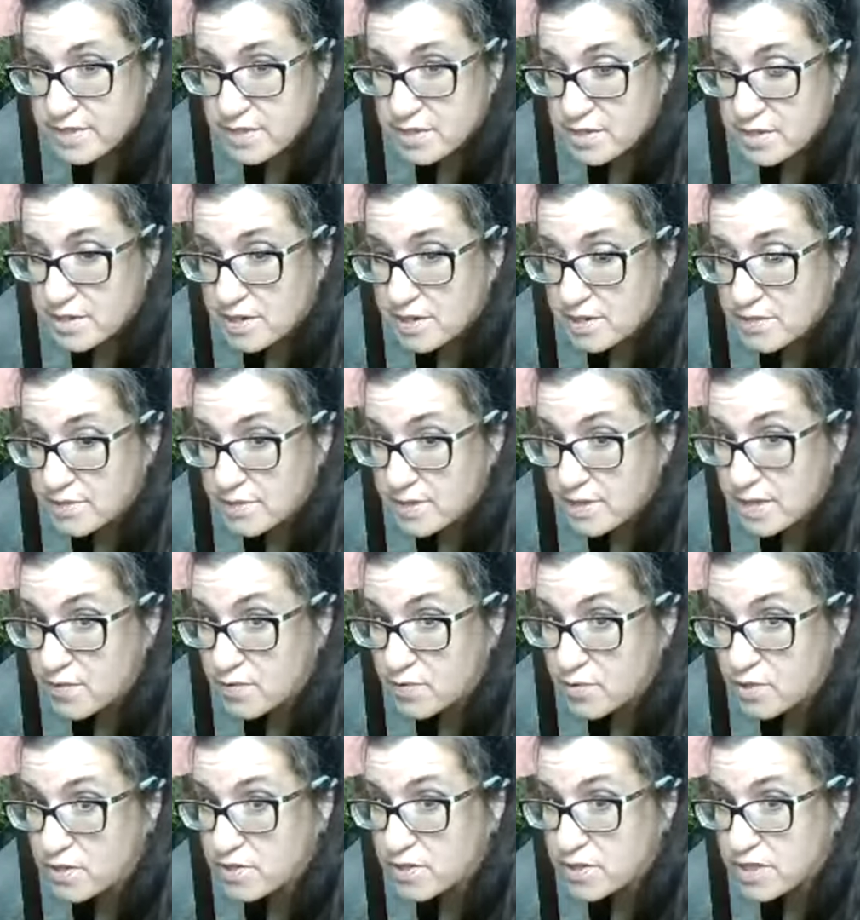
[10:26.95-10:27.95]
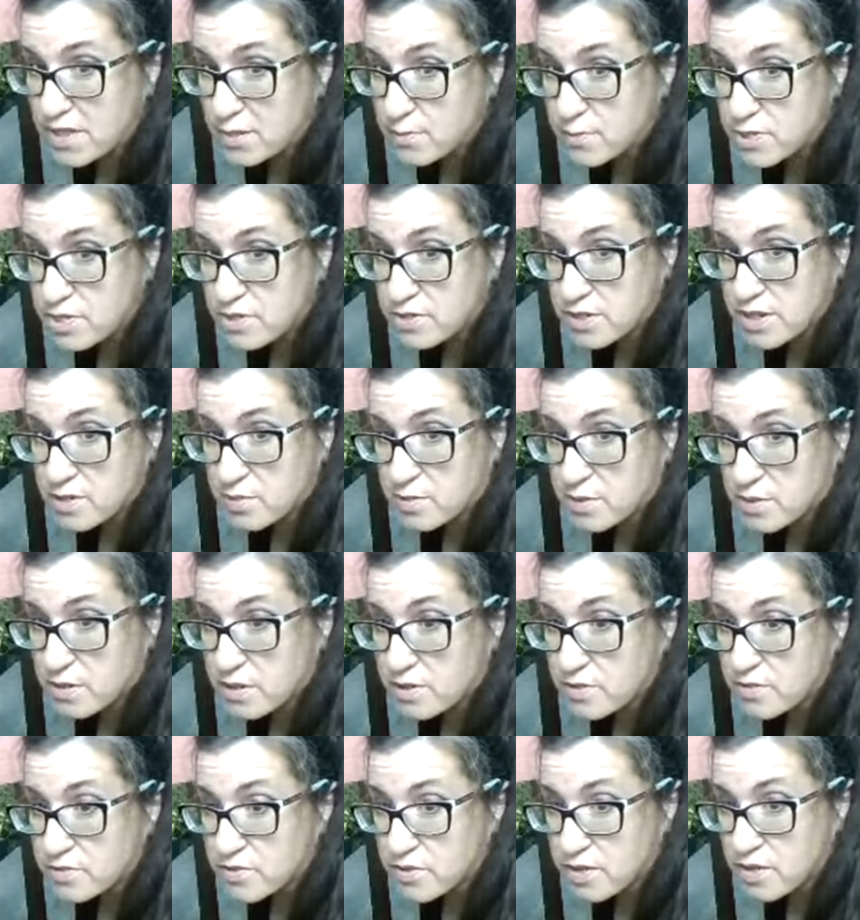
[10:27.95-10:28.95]
Yeah, if not the Game Show Network.
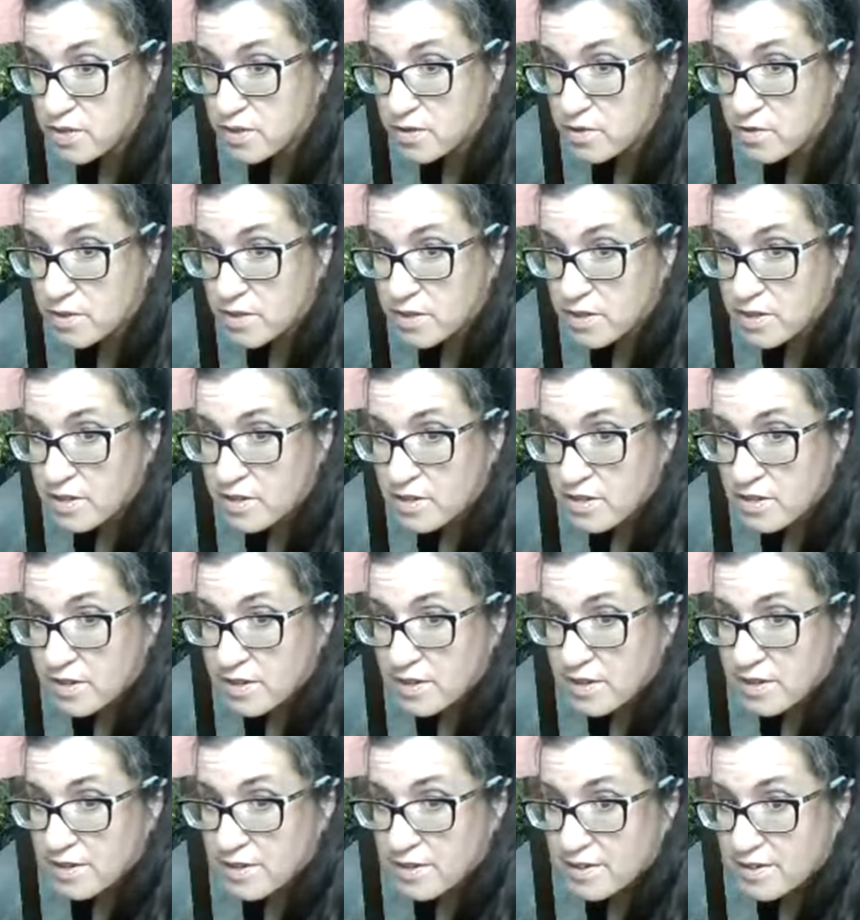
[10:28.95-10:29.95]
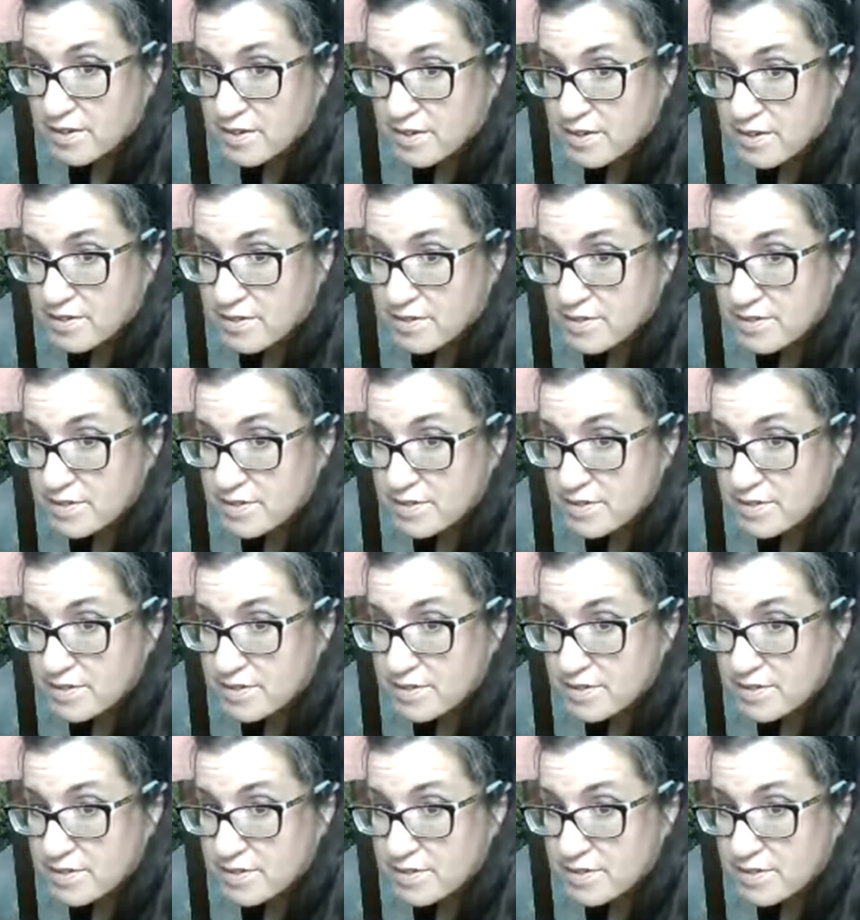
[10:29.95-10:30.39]
So, yeah.